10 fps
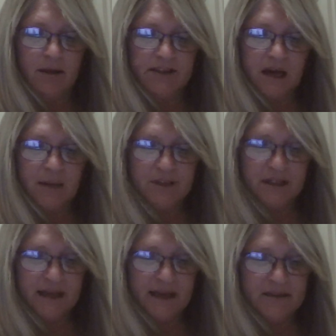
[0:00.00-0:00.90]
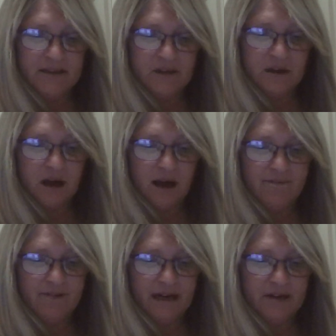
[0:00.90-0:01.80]
All adoption cases are
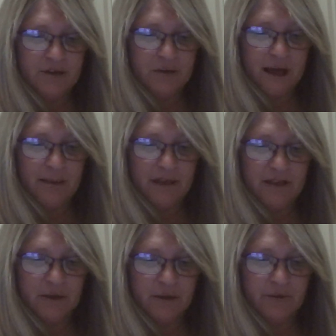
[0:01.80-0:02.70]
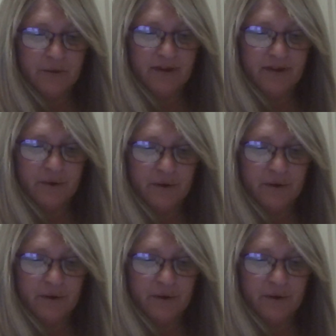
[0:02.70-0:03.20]
confidential and must go through a